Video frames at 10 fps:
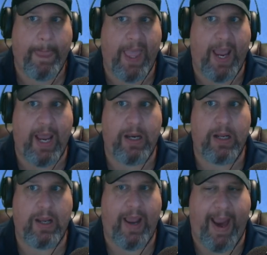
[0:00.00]
and
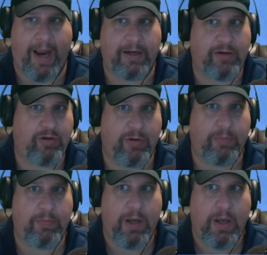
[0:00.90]
hand it to
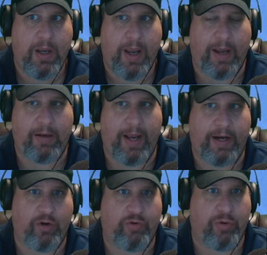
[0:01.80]
him. And like
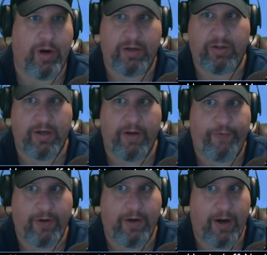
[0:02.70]
a drug
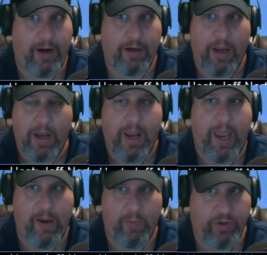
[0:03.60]
sniffing dog,
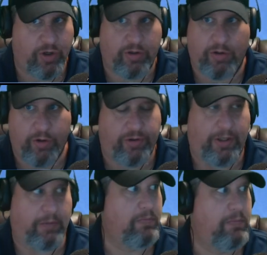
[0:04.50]
he would just lose
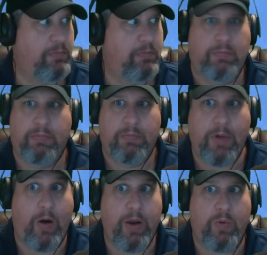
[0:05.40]
it.
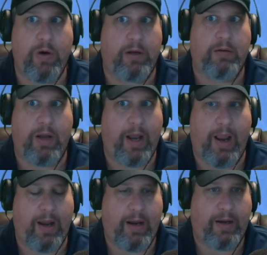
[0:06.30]
No, he would.
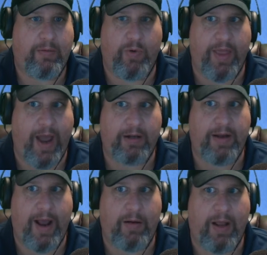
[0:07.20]
I without a
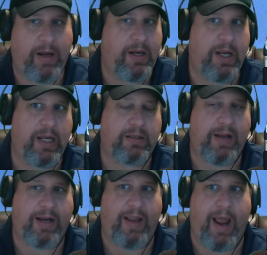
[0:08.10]
doubt. And he gets
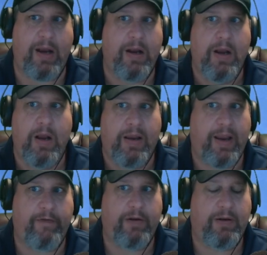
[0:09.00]
like that.
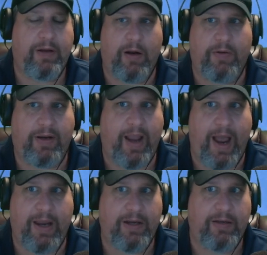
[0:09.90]
Even, the
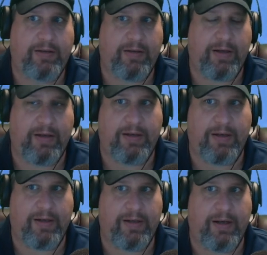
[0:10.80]
guy is in
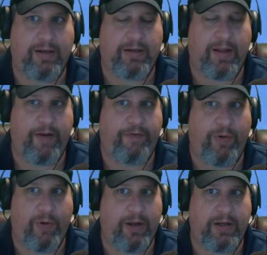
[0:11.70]
his late
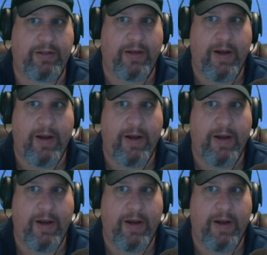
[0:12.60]
40s,